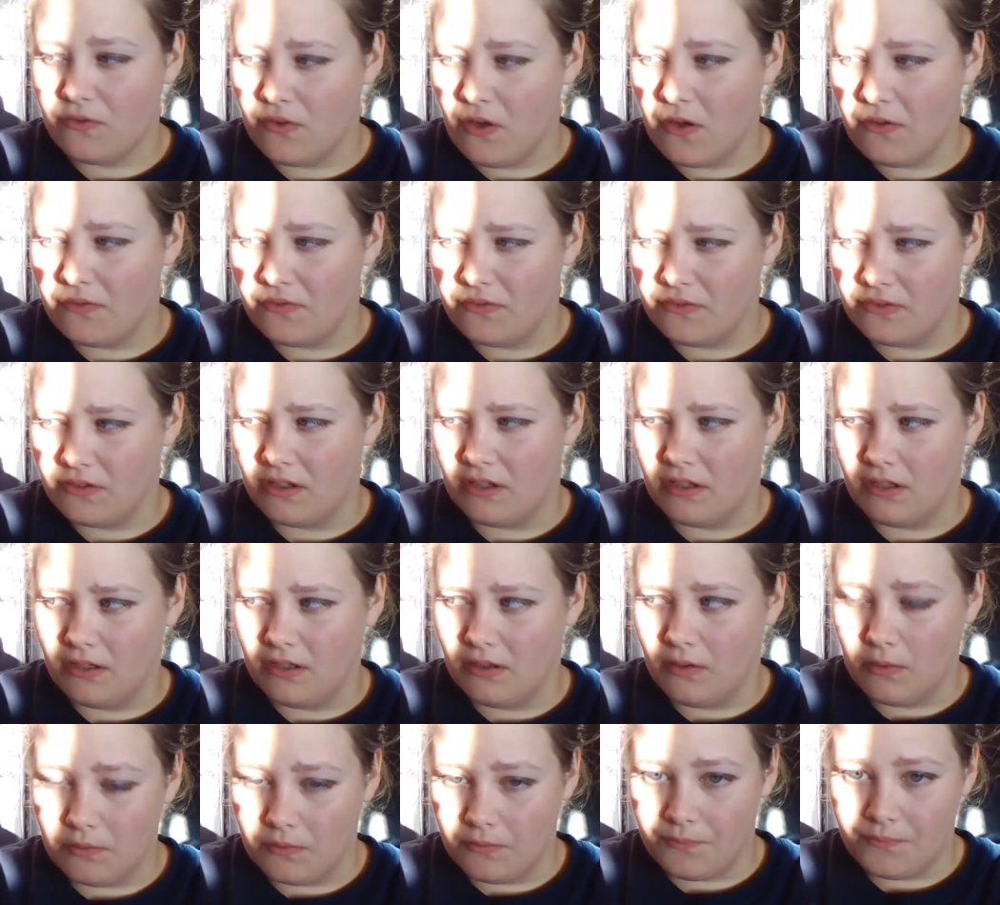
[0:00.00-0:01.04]
of the
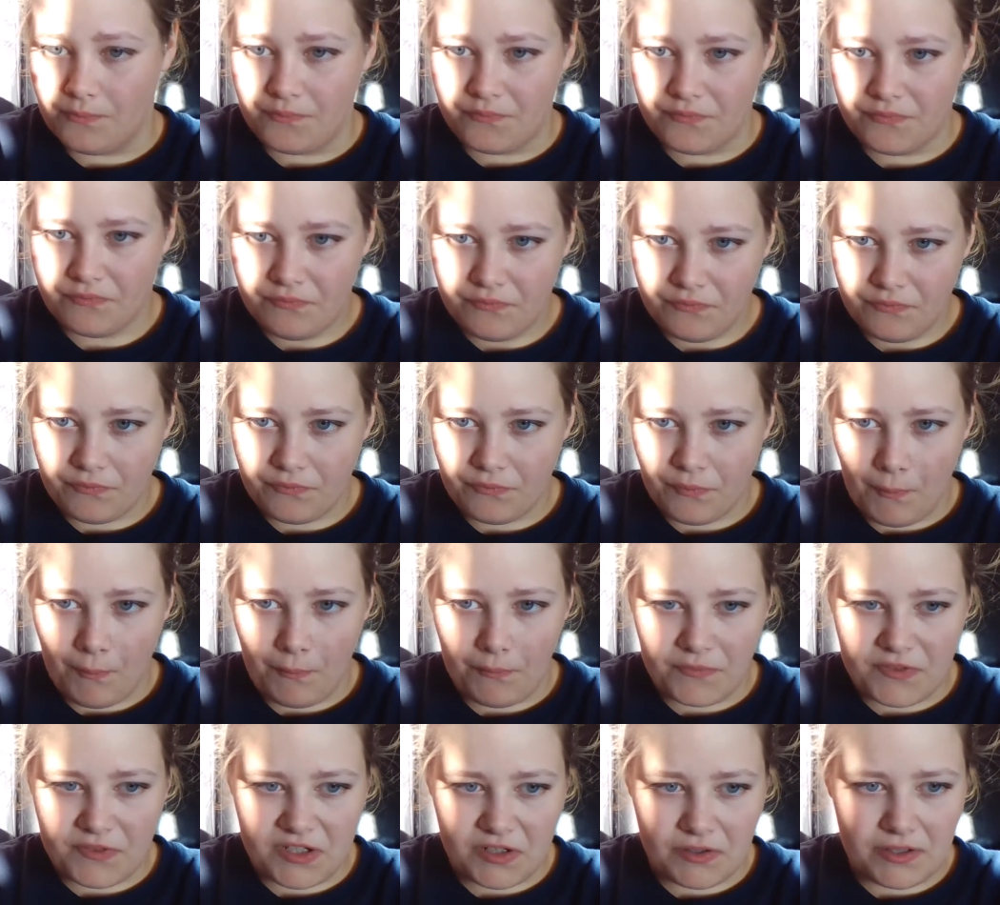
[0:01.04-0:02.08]
whole
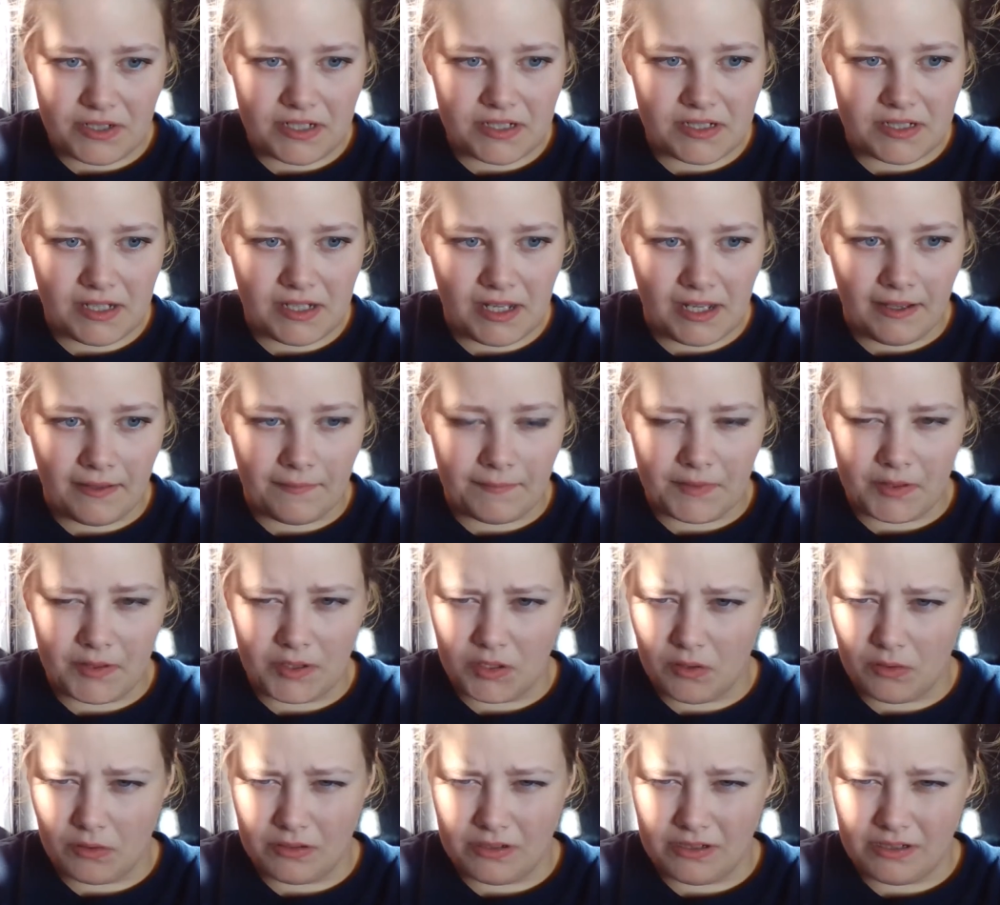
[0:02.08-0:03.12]
series. There are
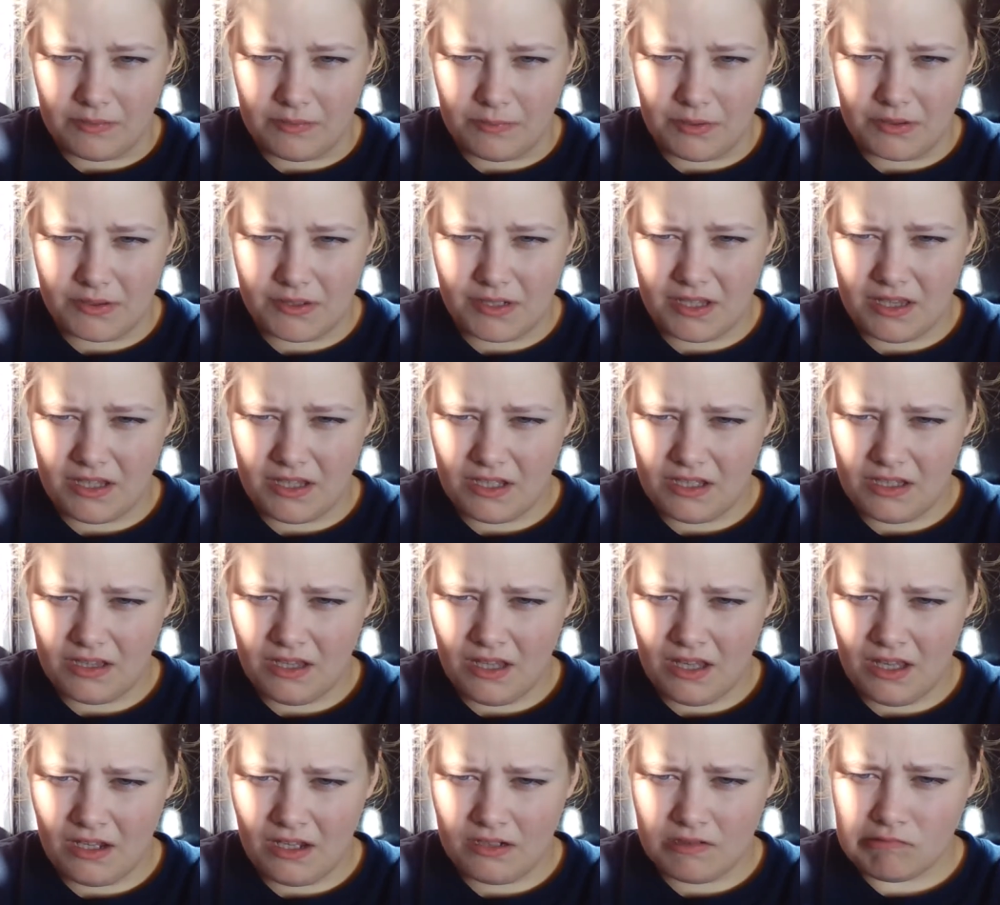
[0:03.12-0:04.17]
13 books, I think, in
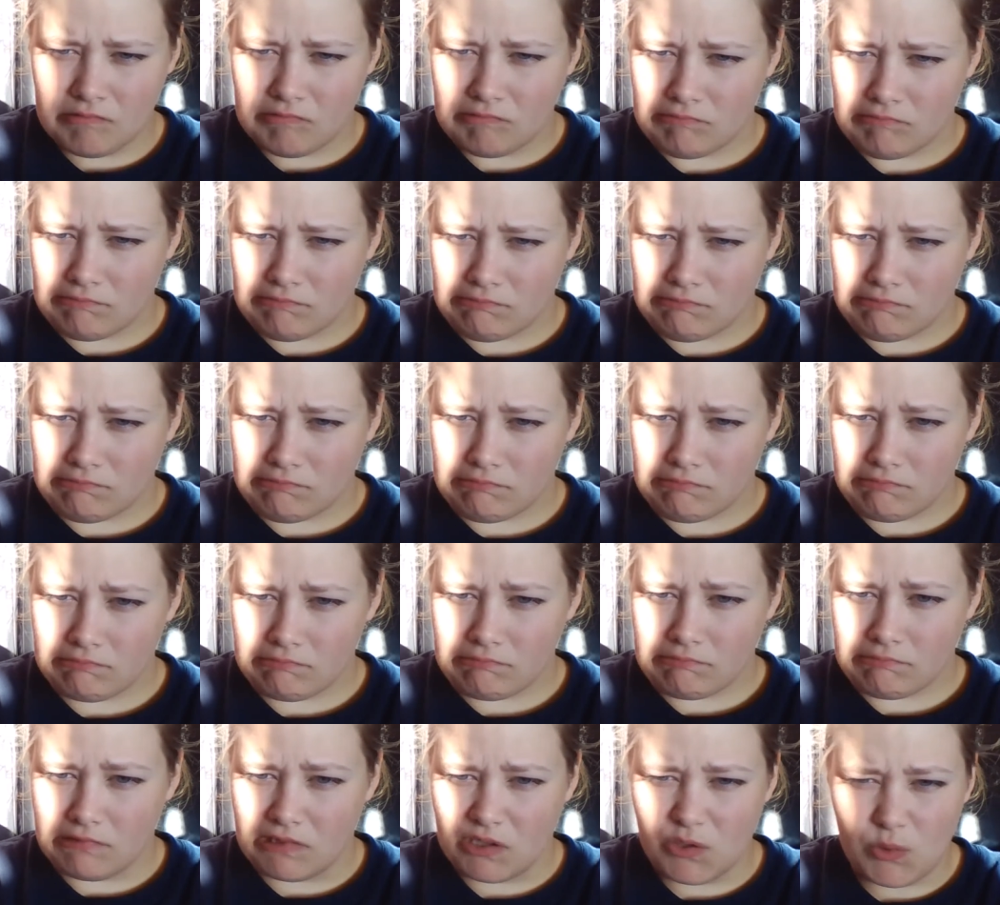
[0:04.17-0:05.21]
that?
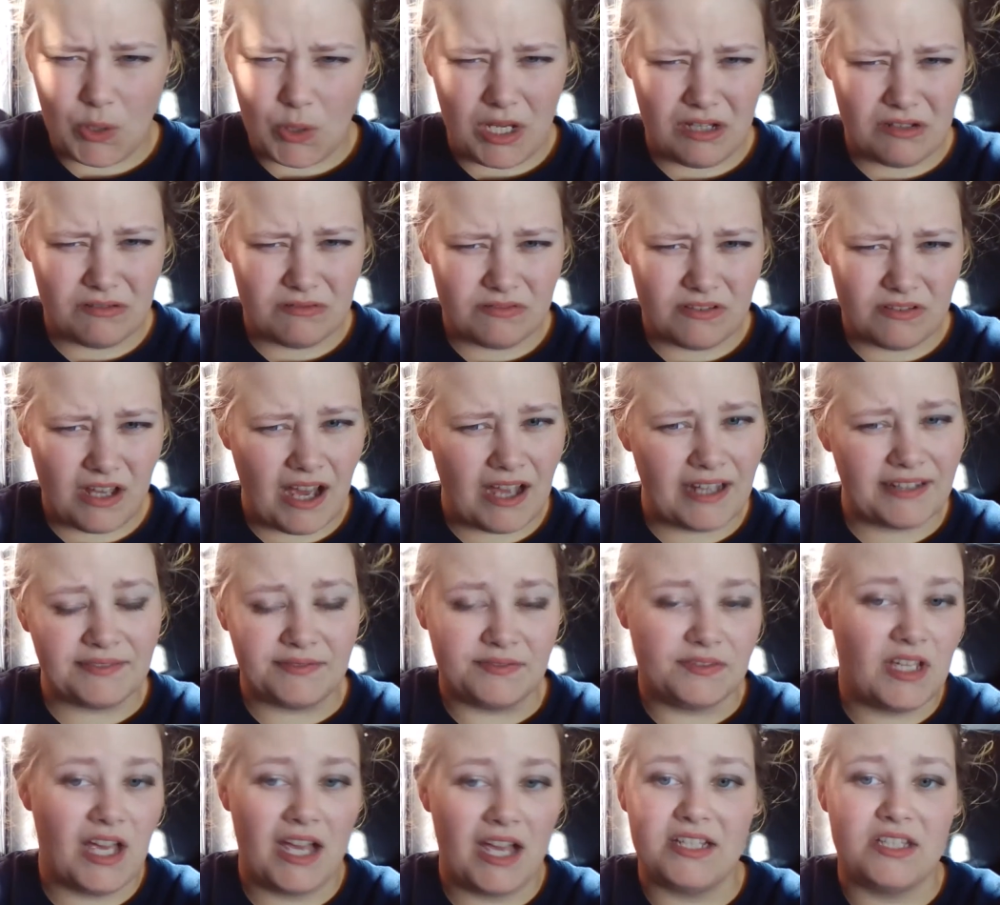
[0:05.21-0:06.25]
12?
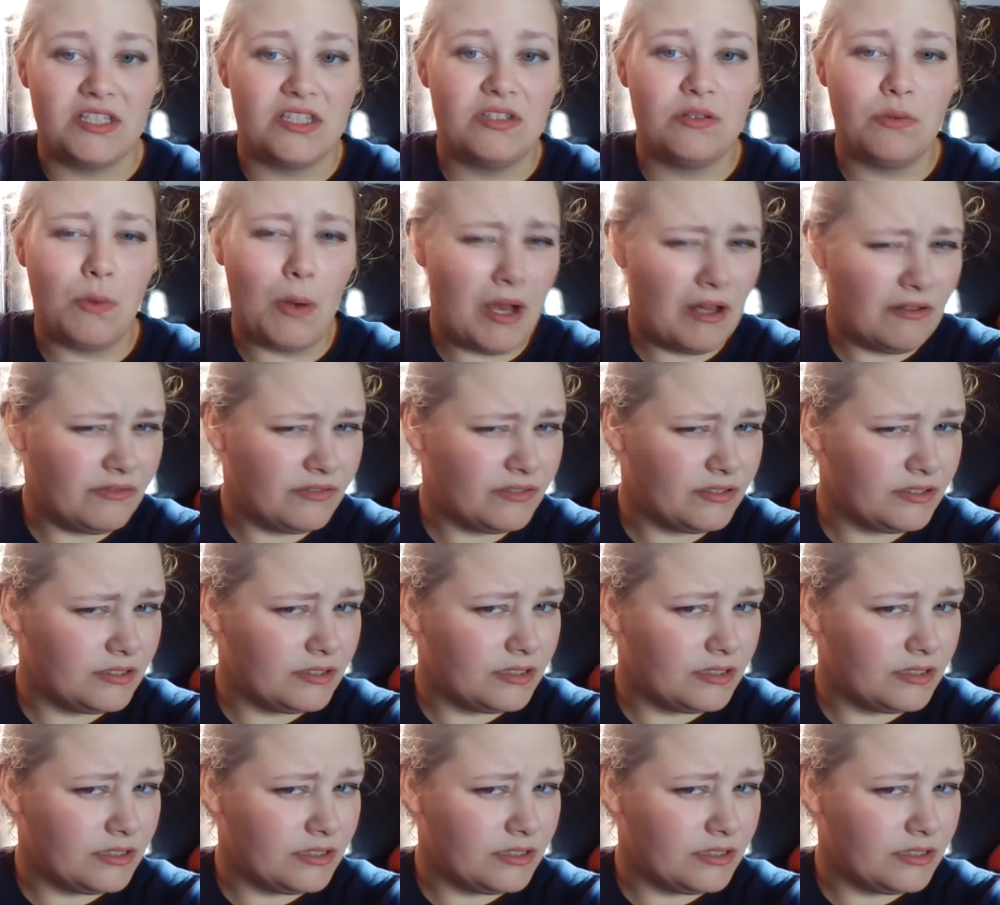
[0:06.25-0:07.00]
12?